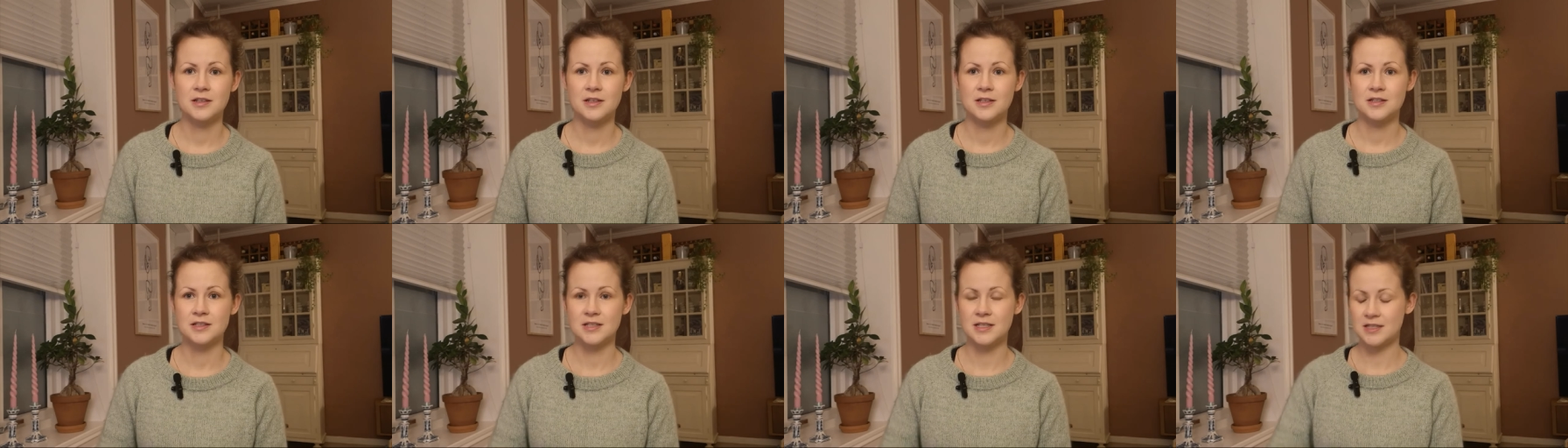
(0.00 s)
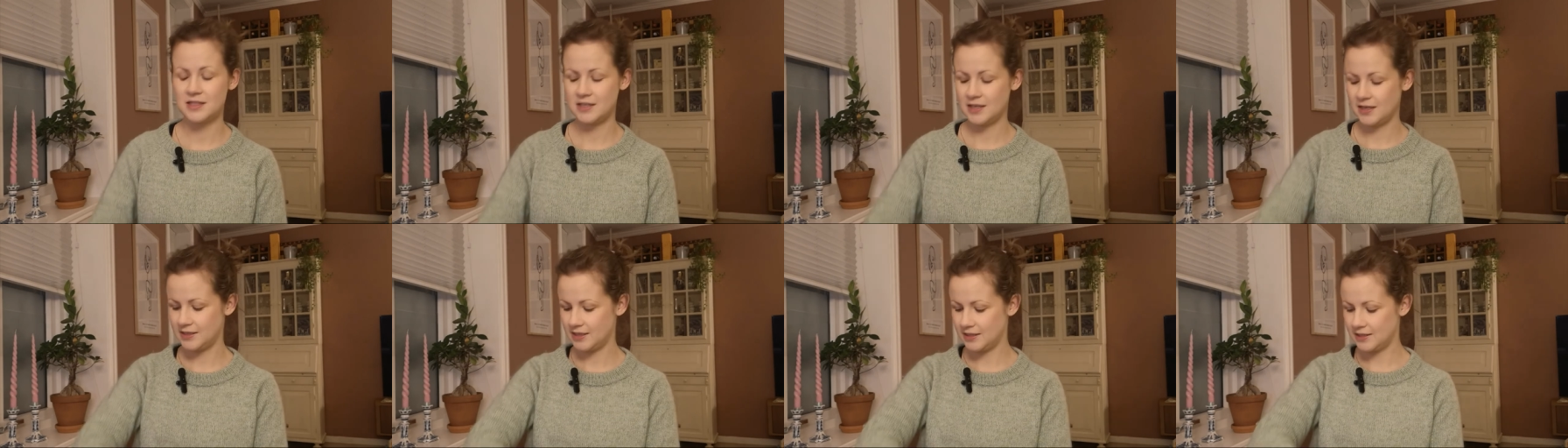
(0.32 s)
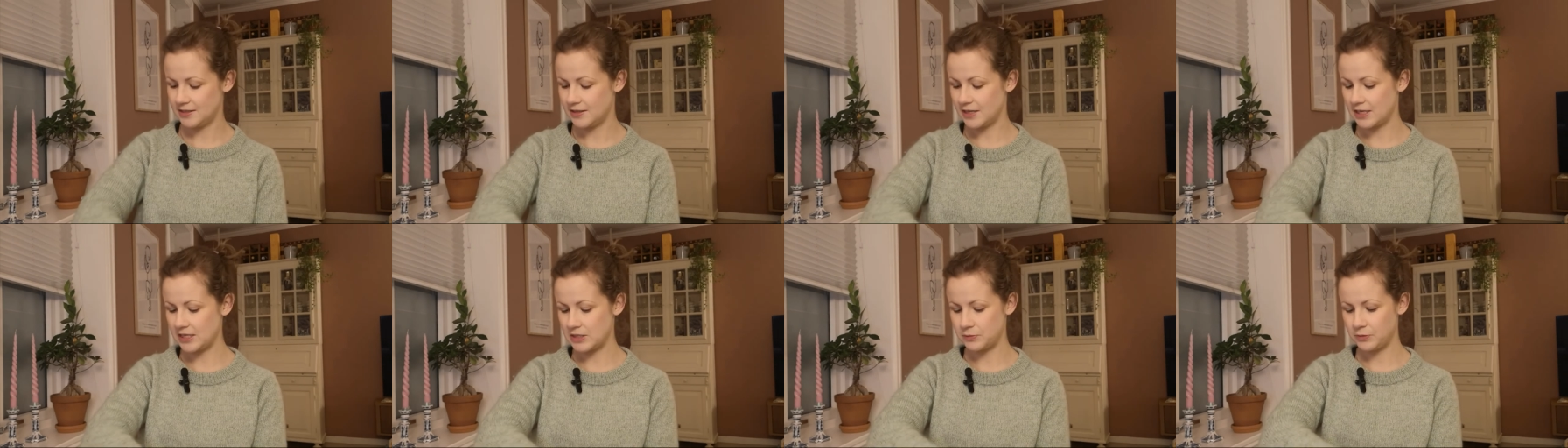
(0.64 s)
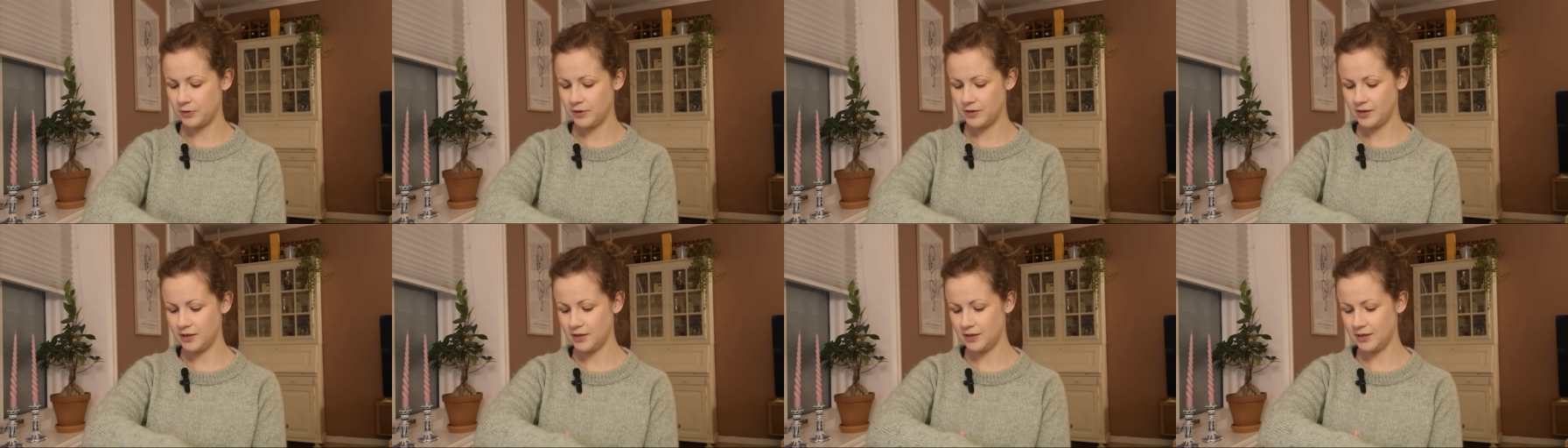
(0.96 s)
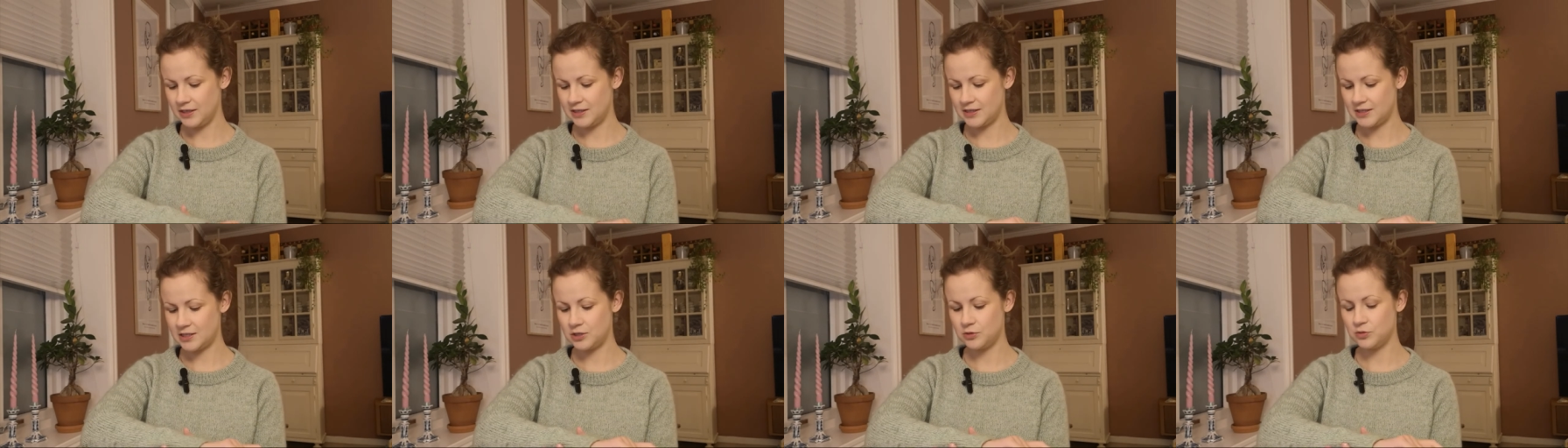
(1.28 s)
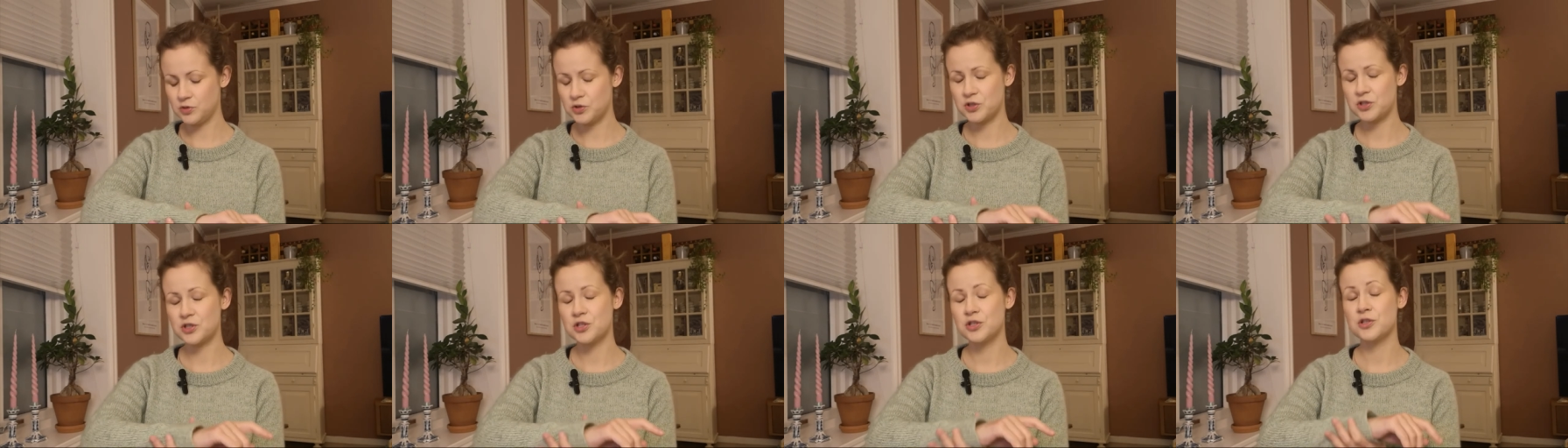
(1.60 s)
since I knitted this one. It's
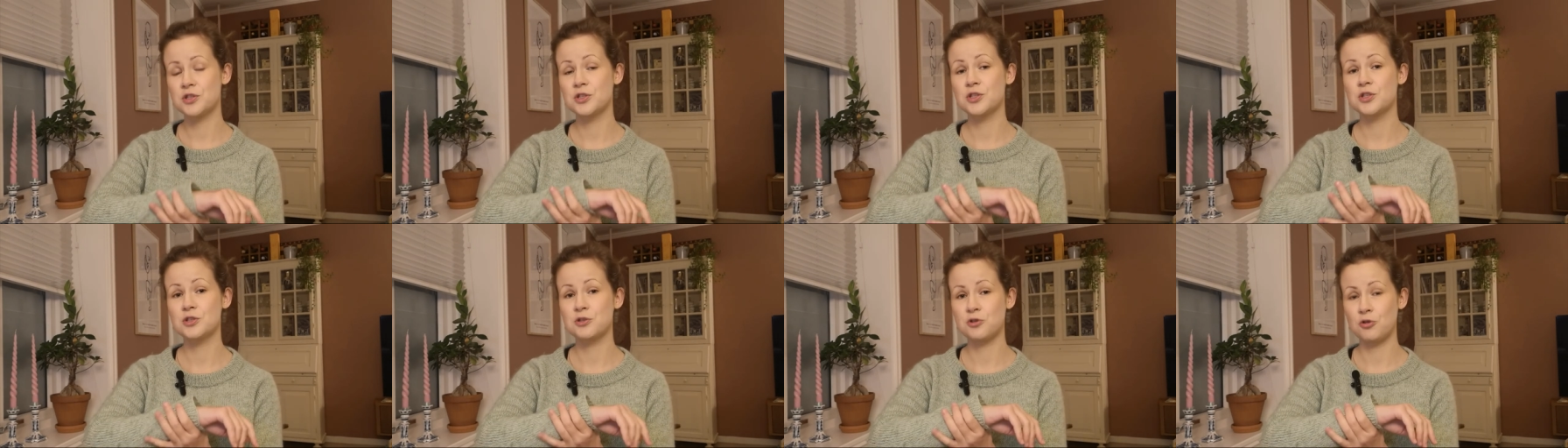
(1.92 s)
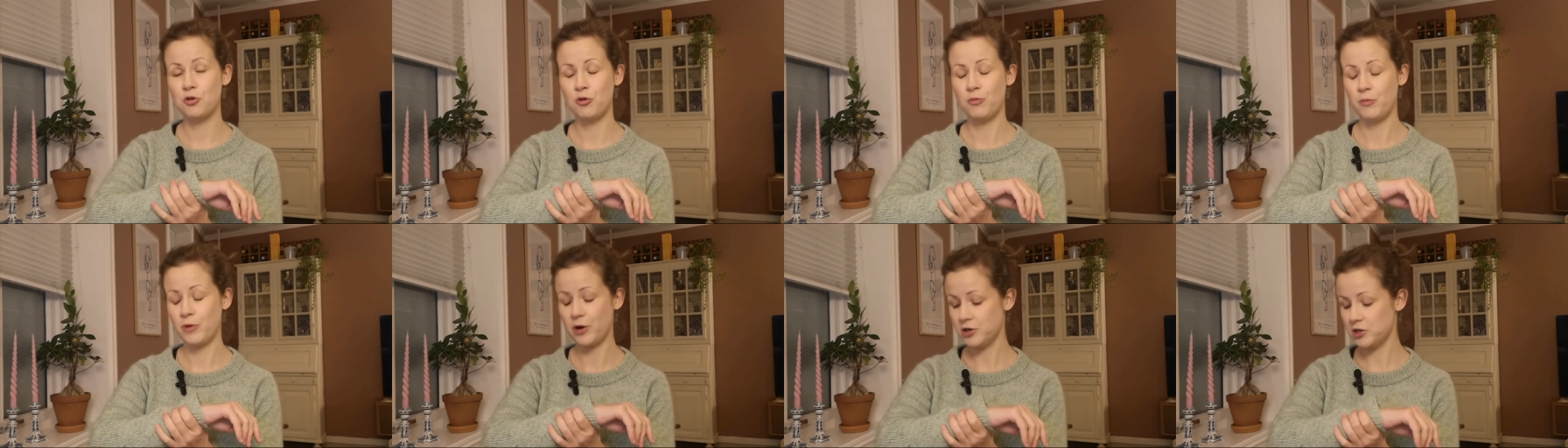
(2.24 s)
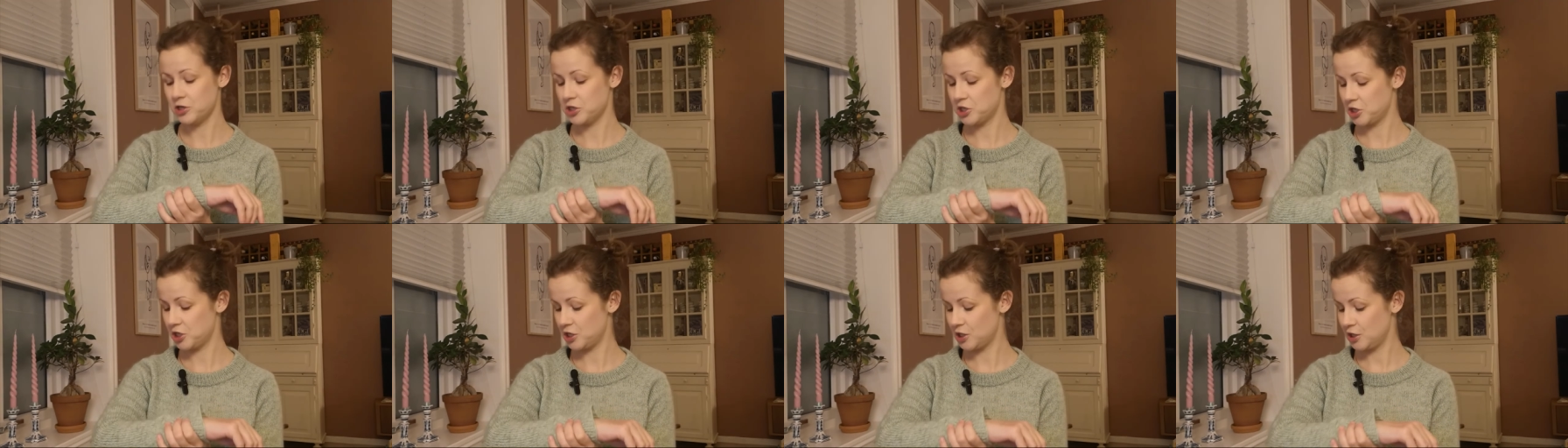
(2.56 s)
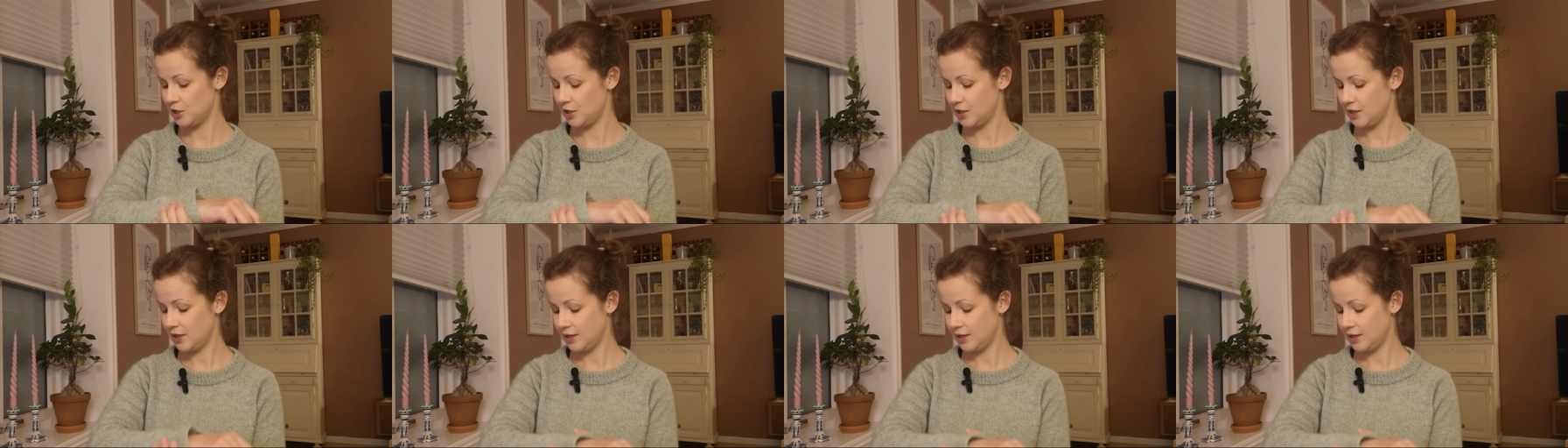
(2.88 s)
used so much.